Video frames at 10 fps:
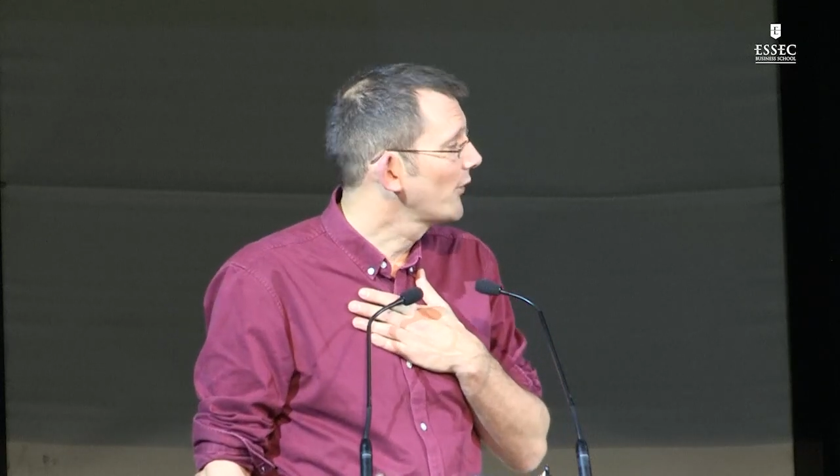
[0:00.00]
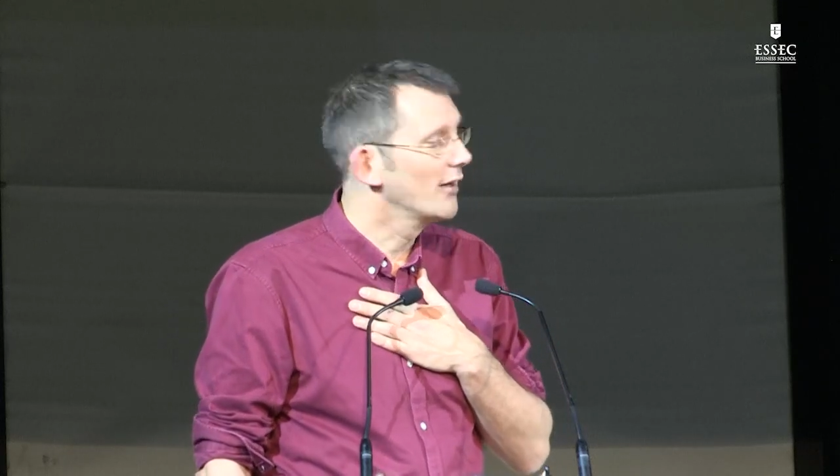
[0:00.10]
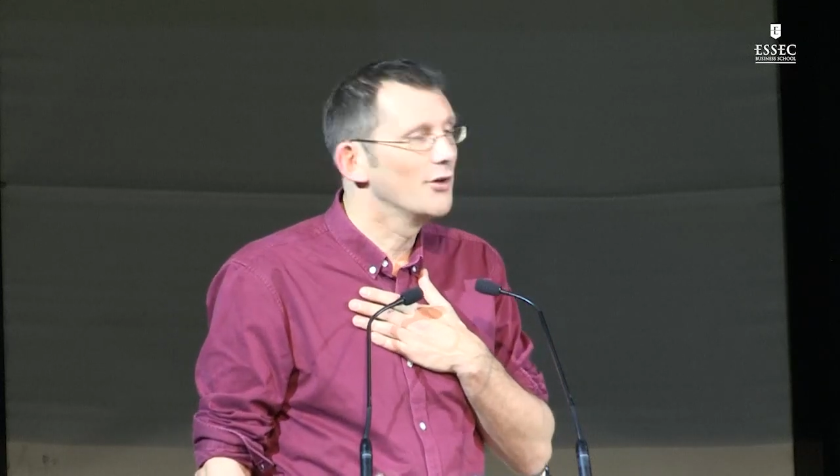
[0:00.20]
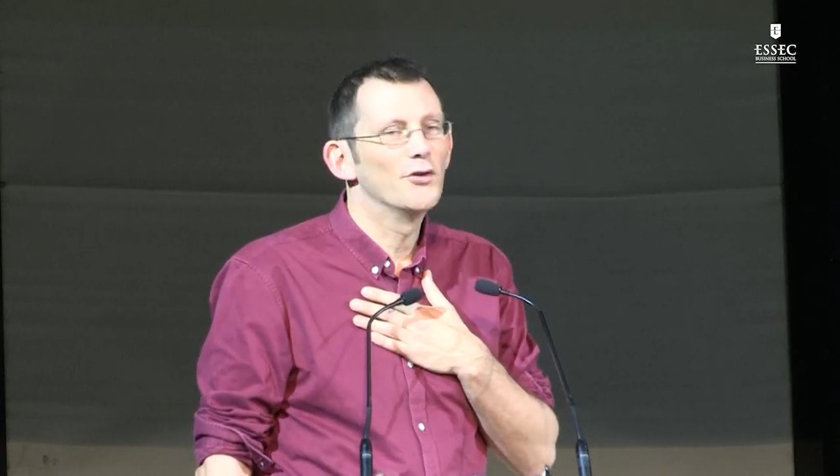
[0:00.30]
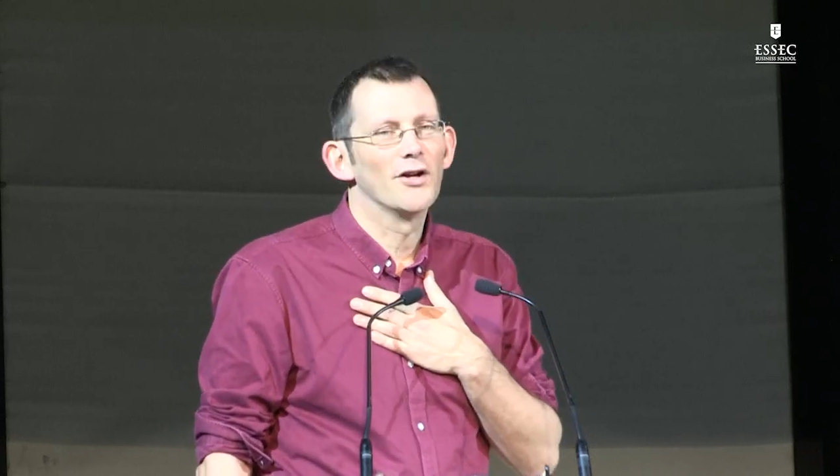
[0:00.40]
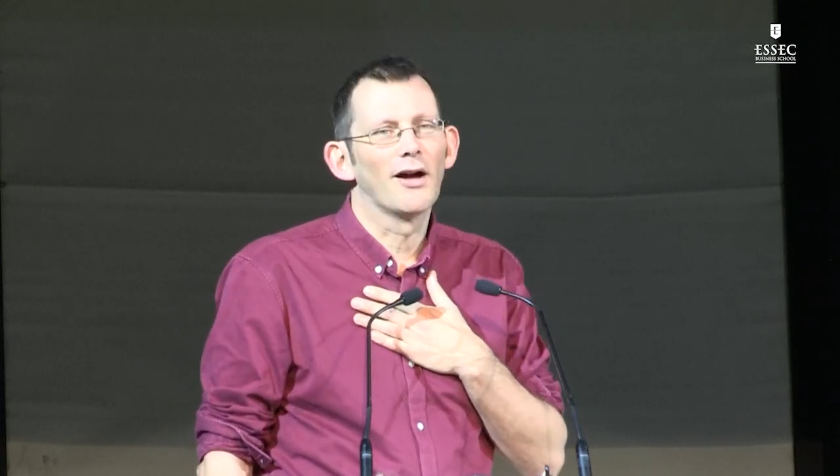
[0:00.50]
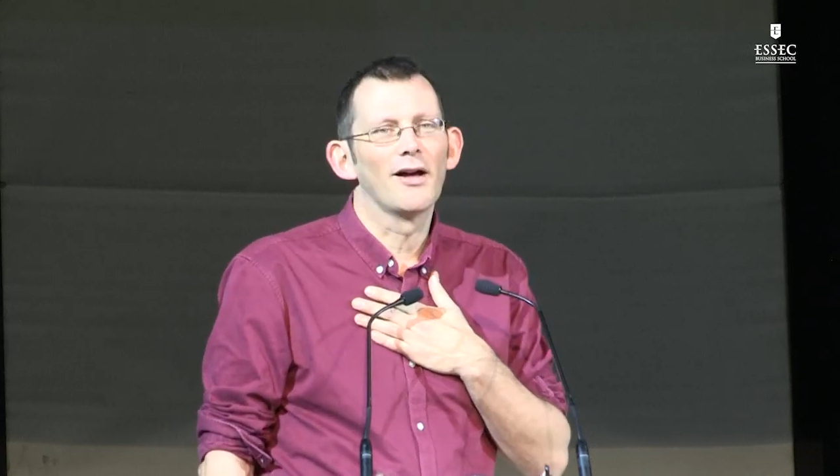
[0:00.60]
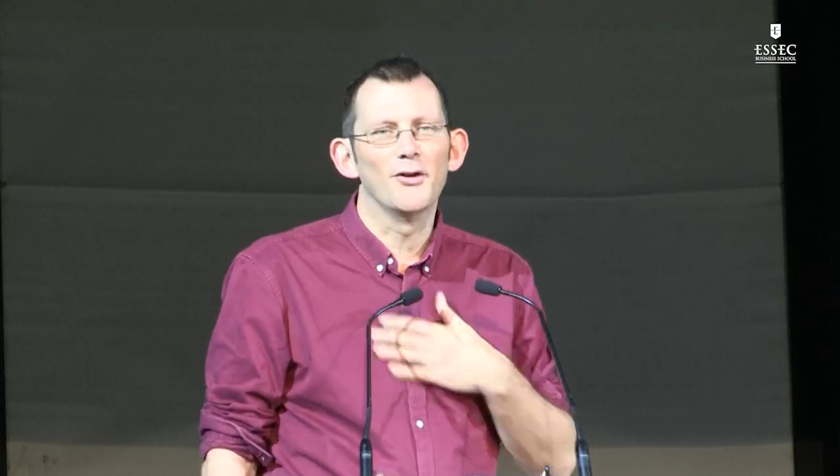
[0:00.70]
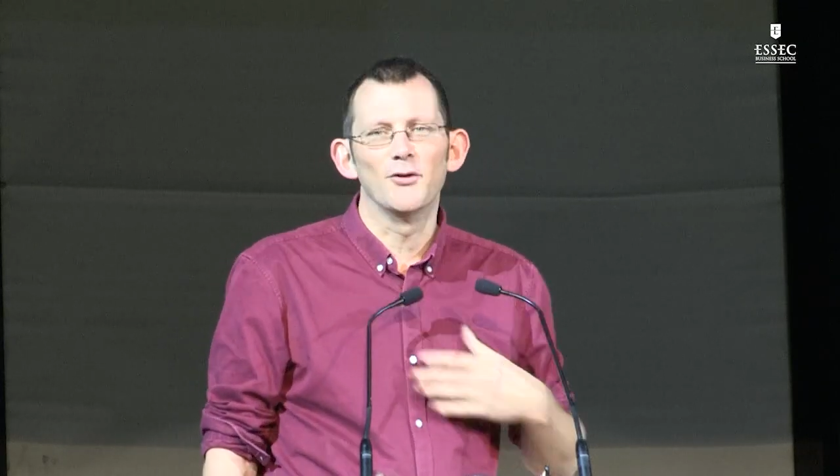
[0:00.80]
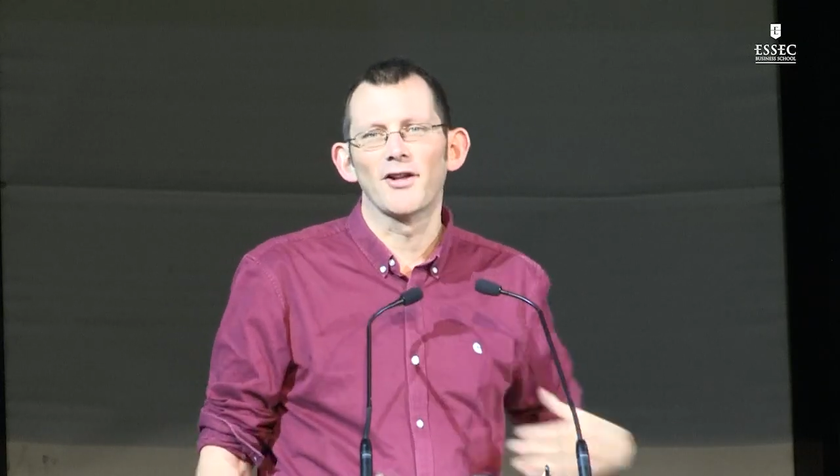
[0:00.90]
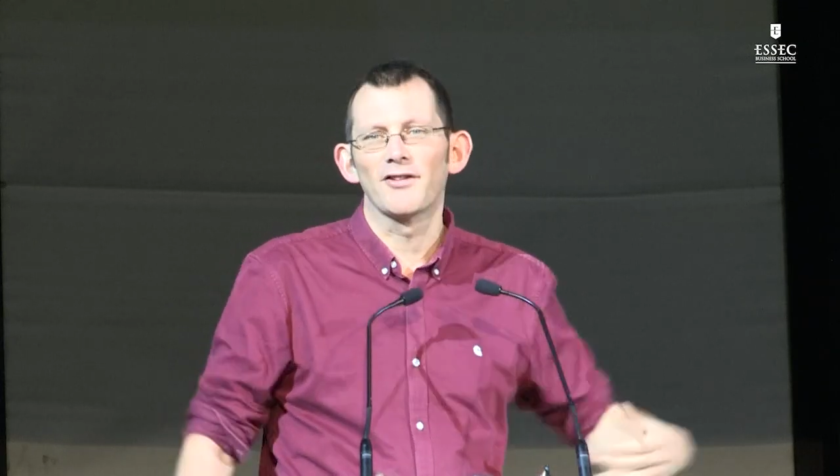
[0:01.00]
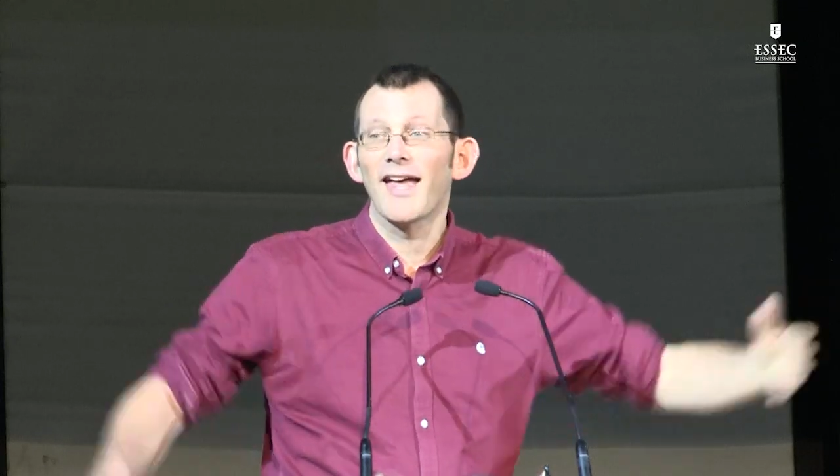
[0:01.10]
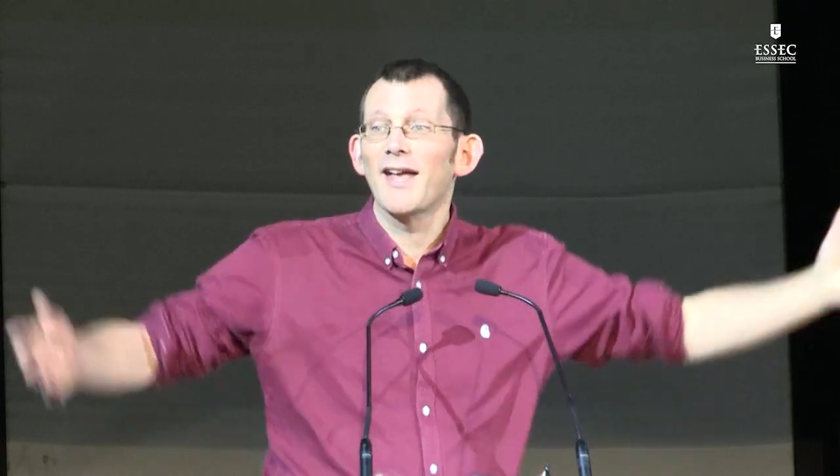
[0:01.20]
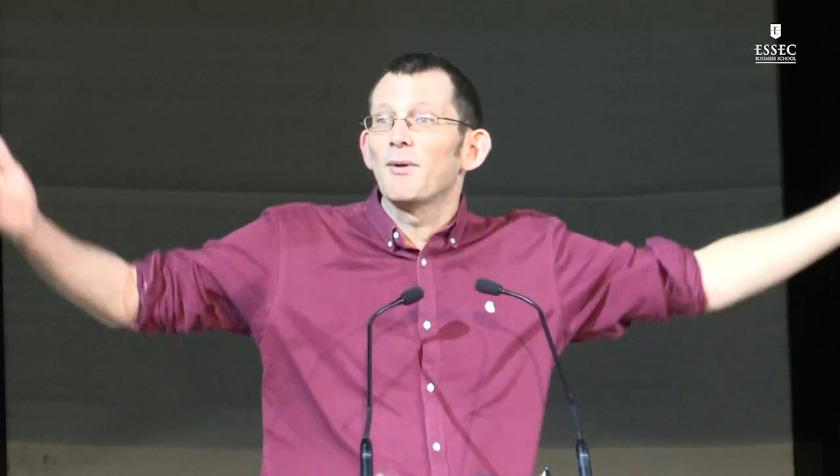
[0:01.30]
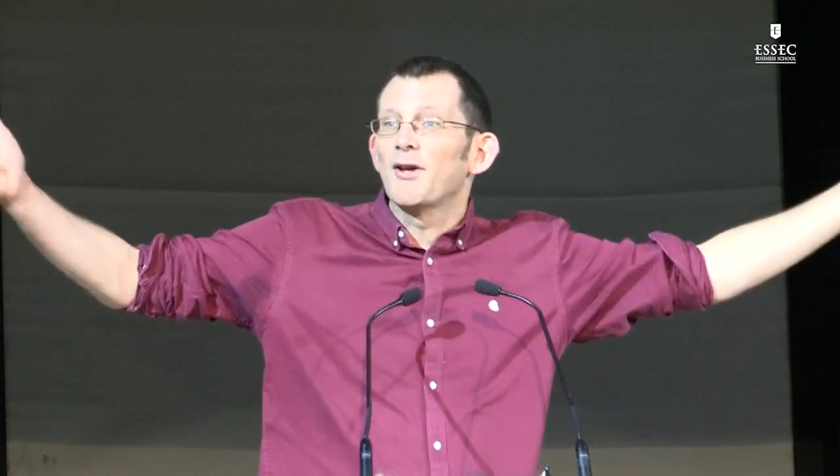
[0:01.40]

The, the guy who says, hey,